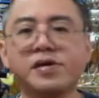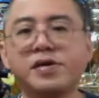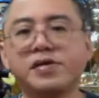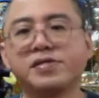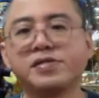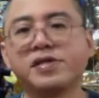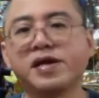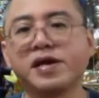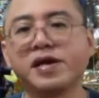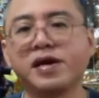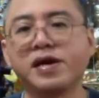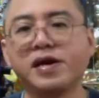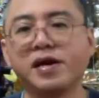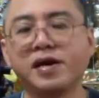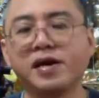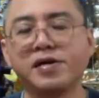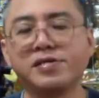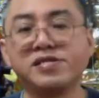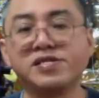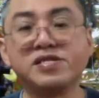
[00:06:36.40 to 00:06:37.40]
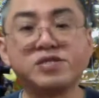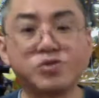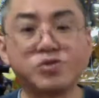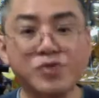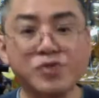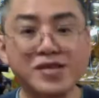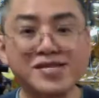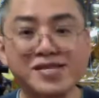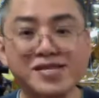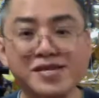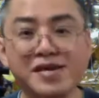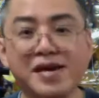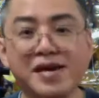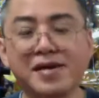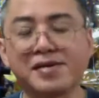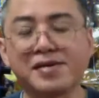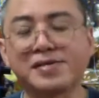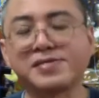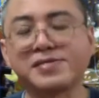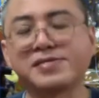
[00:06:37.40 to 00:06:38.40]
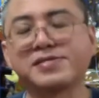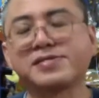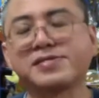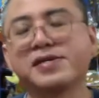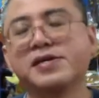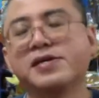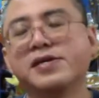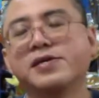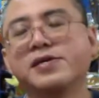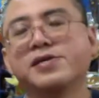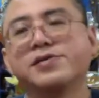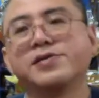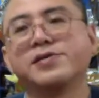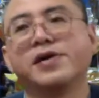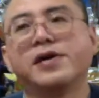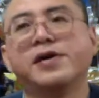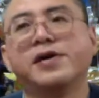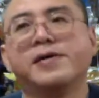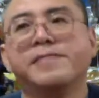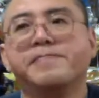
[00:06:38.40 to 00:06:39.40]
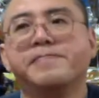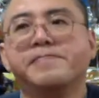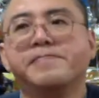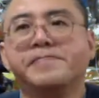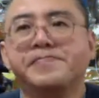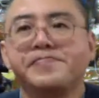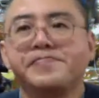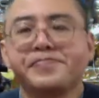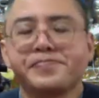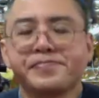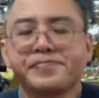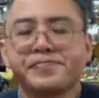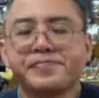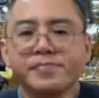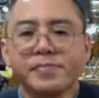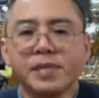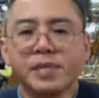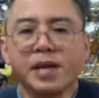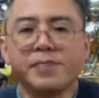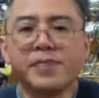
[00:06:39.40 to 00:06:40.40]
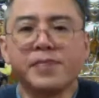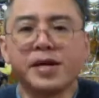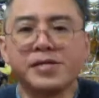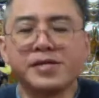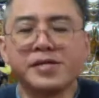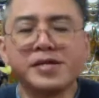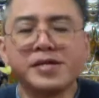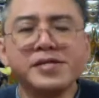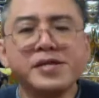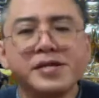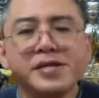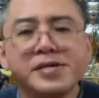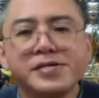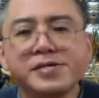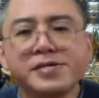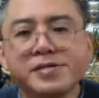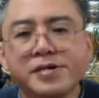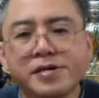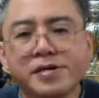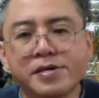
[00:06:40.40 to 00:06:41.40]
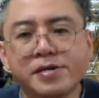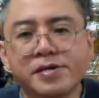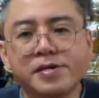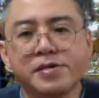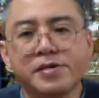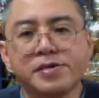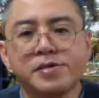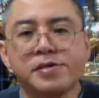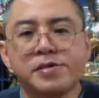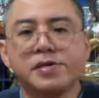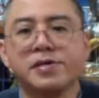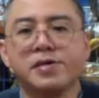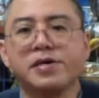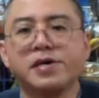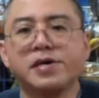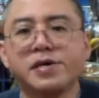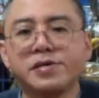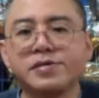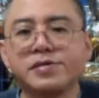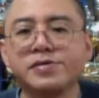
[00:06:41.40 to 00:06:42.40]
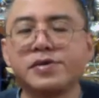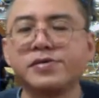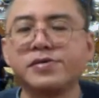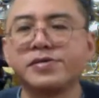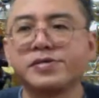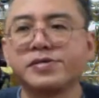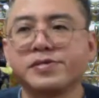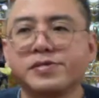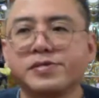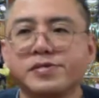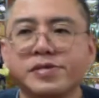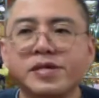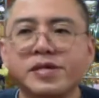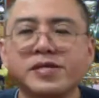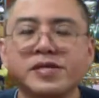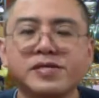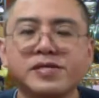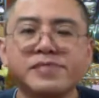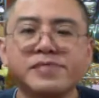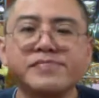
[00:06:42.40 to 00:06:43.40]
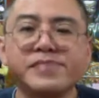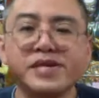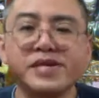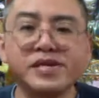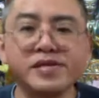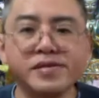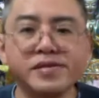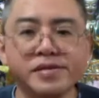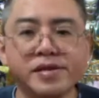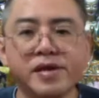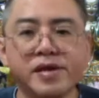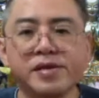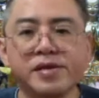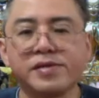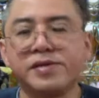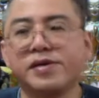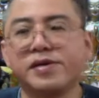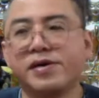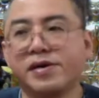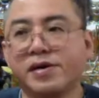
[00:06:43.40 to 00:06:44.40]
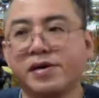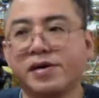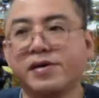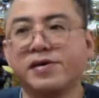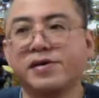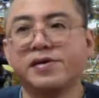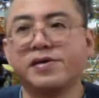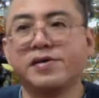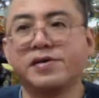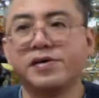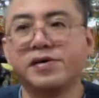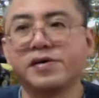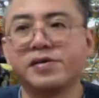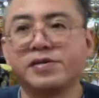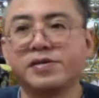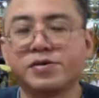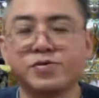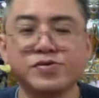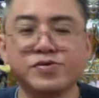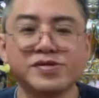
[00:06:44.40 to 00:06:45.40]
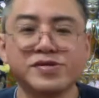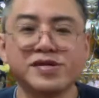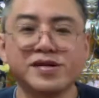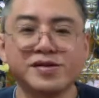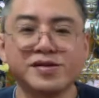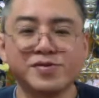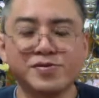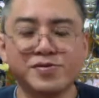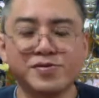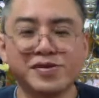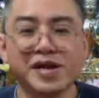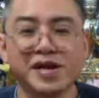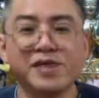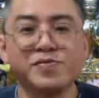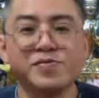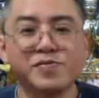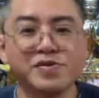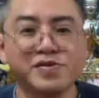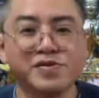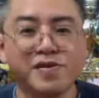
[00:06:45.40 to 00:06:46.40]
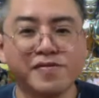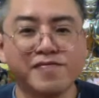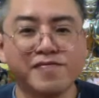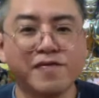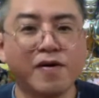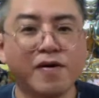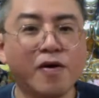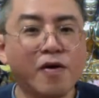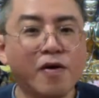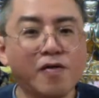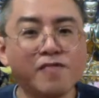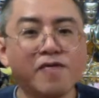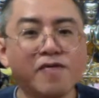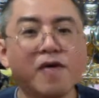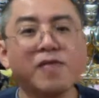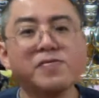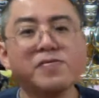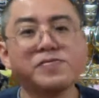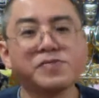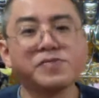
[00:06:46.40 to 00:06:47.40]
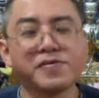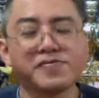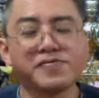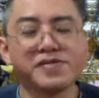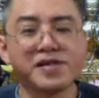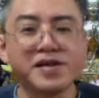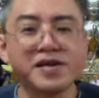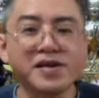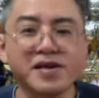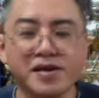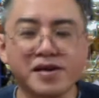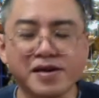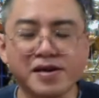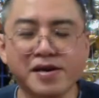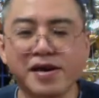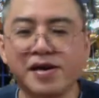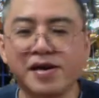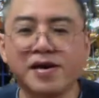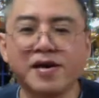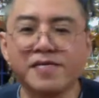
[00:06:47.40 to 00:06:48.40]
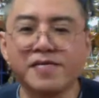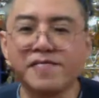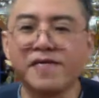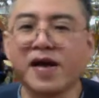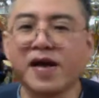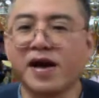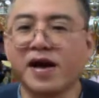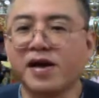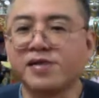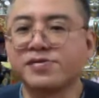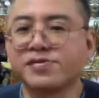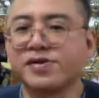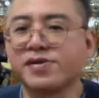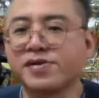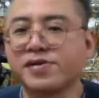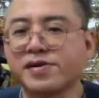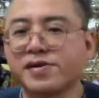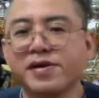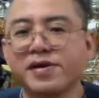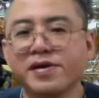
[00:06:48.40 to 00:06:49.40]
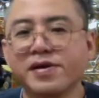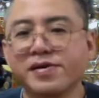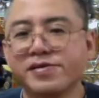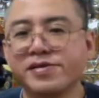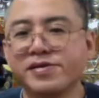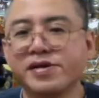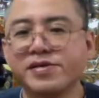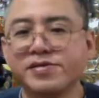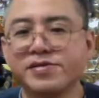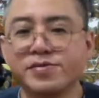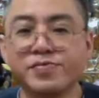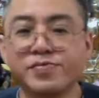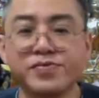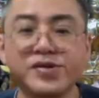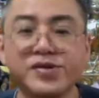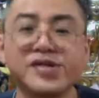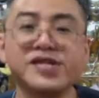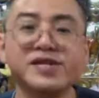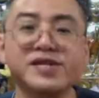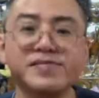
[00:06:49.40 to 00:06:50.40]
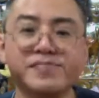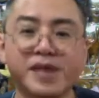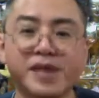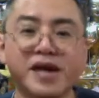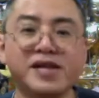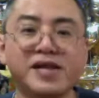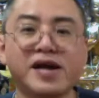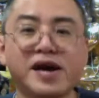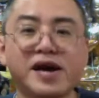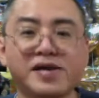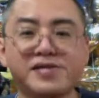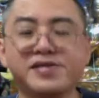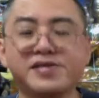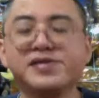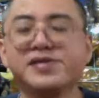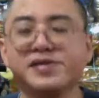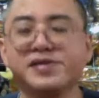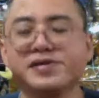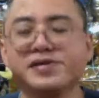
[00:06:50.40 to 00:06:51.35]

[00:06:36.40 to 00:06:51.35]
They are distressing us, but nonetheless, it's not. That doesn't mean that it's a good thing to get rid of all forms of thinking. In fact, I think that is a really bad idea,